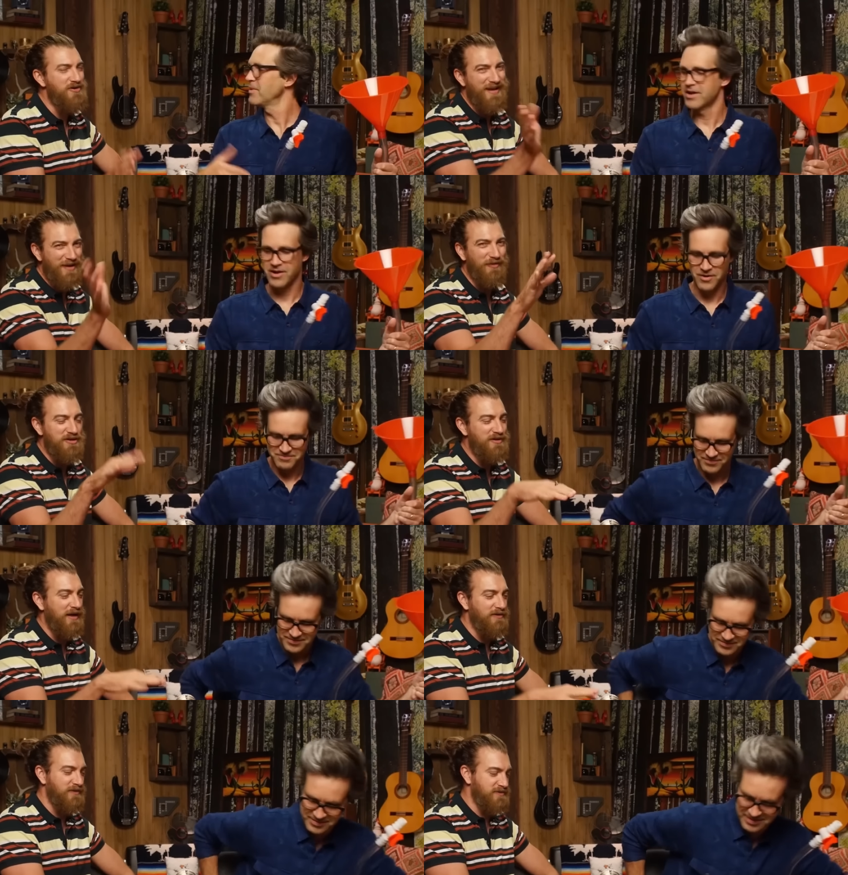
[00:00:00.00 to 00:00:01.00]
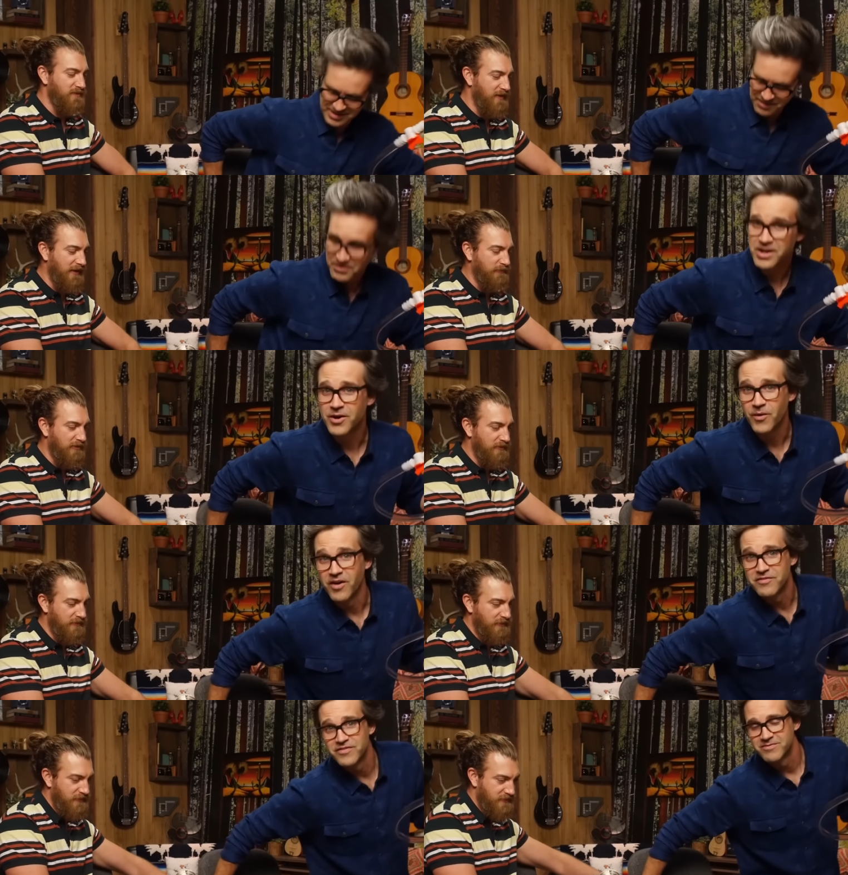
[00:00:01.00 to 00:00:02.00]
Speaker 1: I'm you gonna can't go. Really, you can't do this on camera. I'm gonna
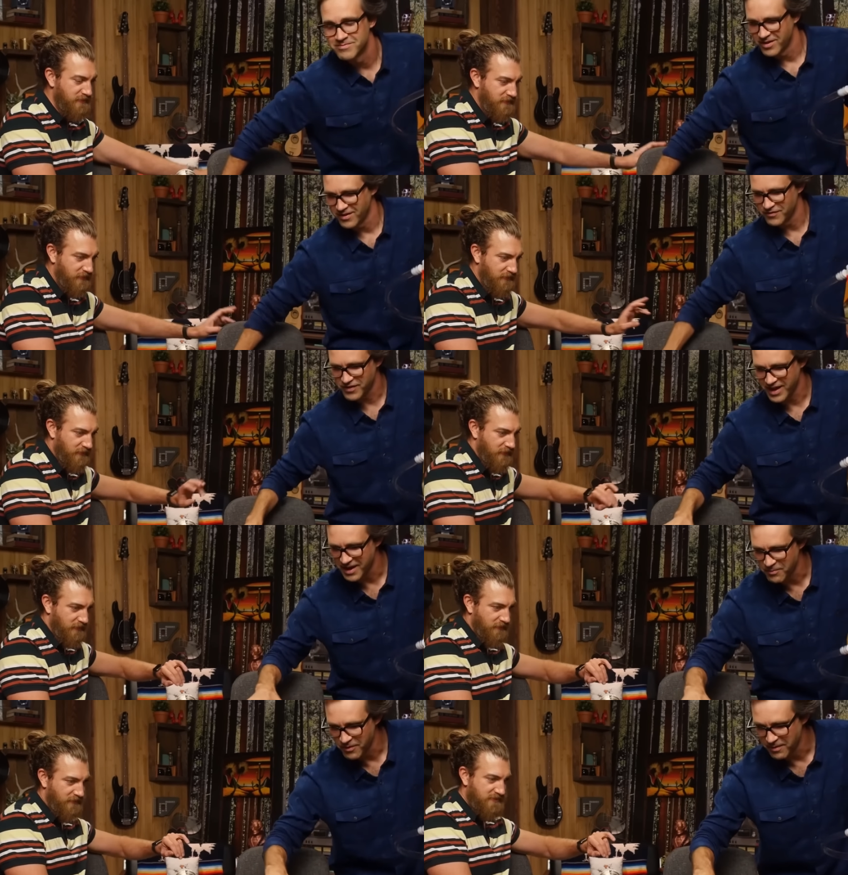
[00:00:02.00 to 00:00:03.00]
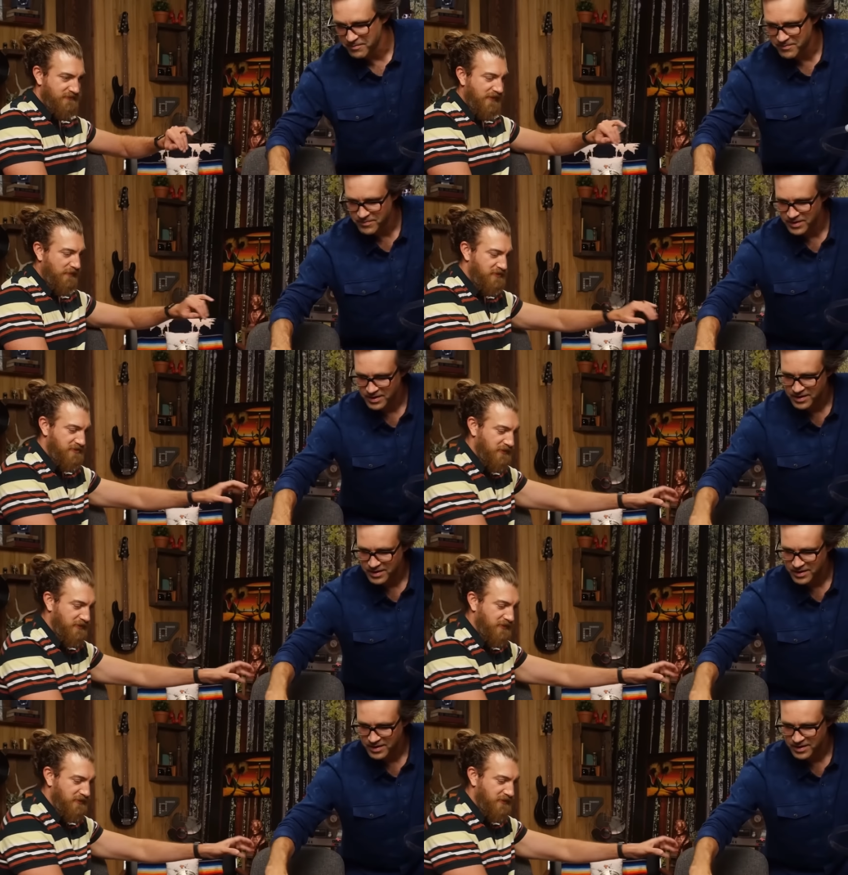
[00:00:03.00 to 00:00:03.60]
go off. I mean, this is a off camera. This is a family